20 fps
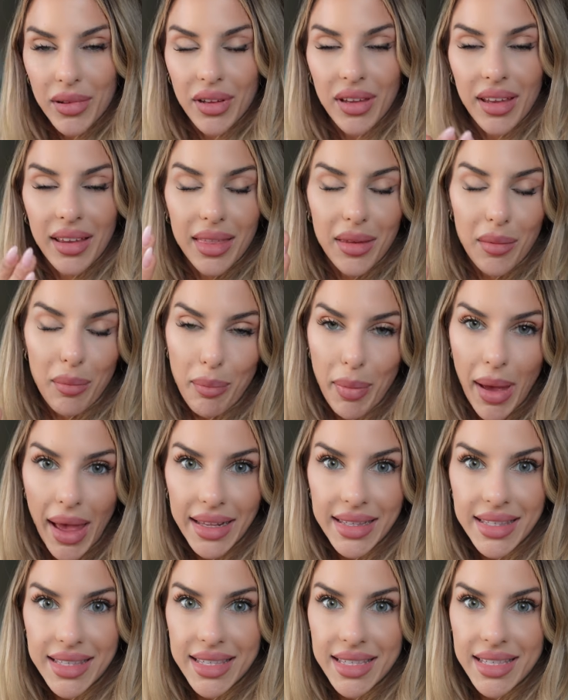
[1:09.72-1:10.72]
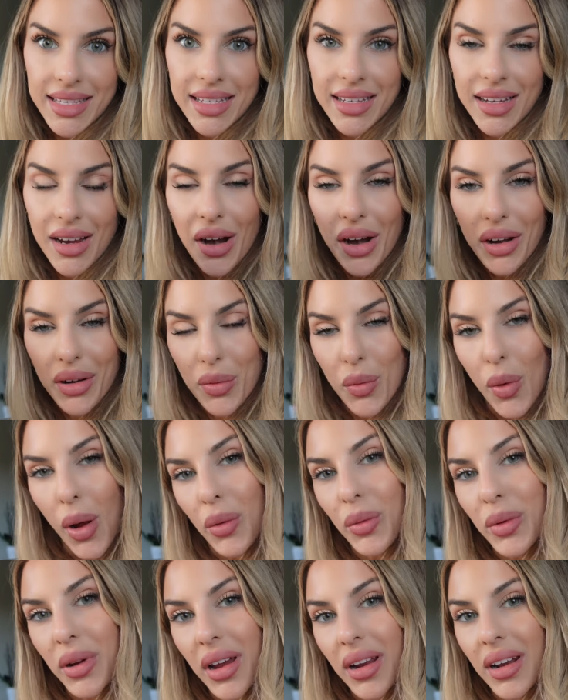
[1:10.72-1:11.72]
looking the best are the
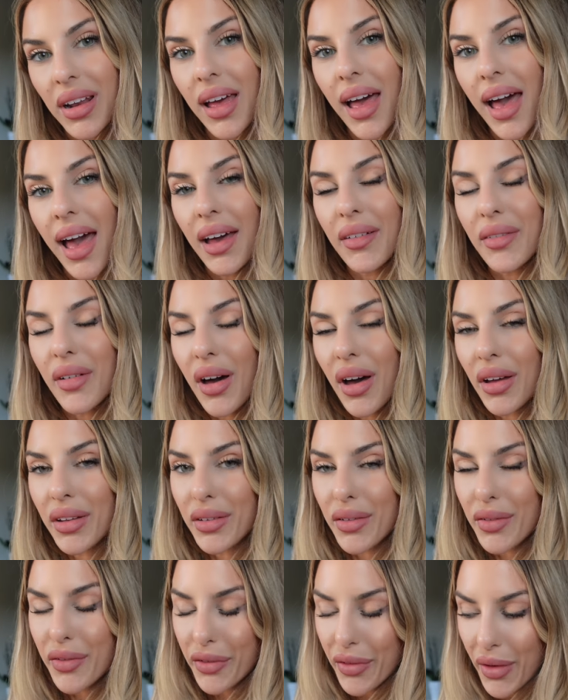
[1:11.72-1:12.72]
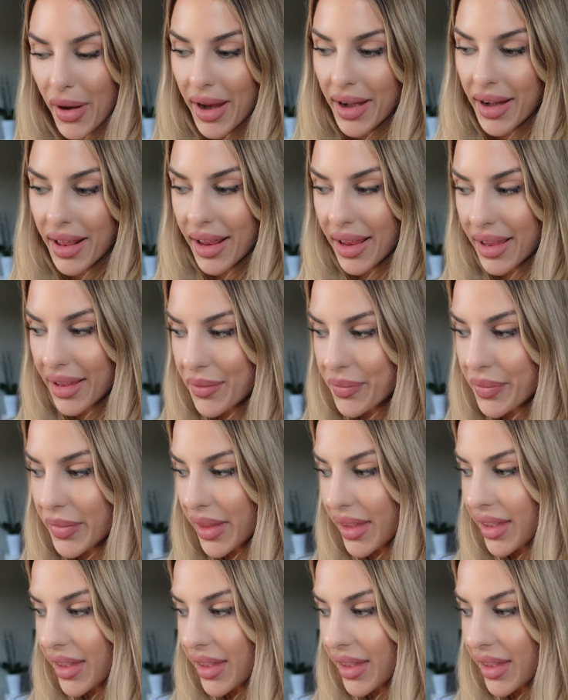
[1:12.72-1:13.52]
one we're gonna have on Friday